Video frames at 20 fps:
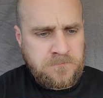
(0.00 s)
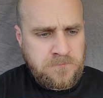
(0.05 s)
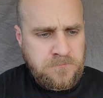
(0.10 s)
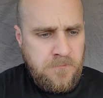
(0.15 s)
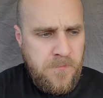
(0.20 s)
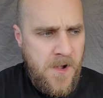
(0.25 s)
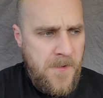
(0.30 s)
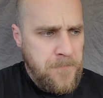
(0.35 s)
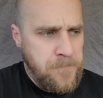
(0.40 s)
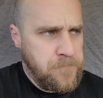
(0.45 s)

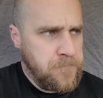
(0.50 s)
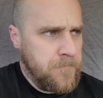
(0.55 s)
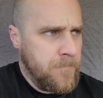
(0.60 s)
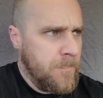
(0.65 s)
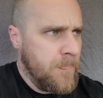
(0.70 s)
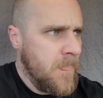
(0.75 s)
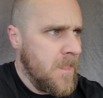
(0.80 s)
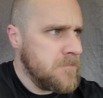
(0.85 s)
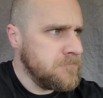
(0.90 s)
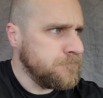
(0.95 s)
But
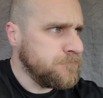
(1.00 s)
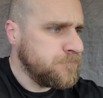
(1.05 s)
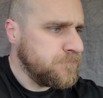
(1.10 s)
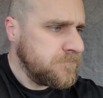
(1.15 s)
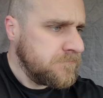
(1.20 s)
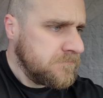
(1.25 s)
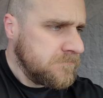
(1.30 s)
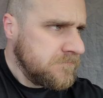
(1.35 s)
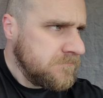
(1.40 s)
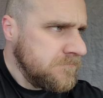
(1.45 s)

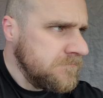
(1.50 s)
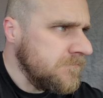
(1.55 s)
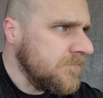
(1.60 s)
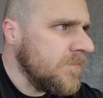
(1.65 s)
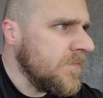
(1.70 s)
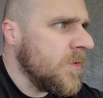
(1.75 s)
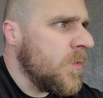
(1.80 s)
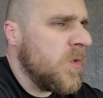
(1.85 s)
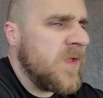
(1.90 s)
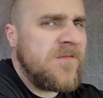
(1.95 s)

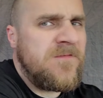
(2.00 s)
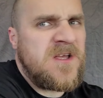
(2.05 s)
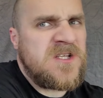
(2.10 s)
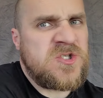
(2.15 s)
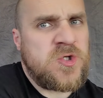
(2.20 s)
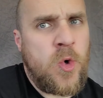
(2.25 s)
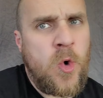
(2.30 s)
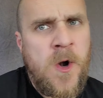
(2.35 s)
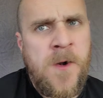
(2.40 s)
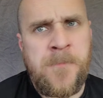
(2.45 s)
we'll give that a
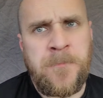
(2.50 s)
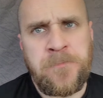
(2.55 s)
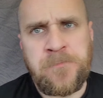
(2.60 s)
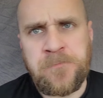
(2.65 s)
score.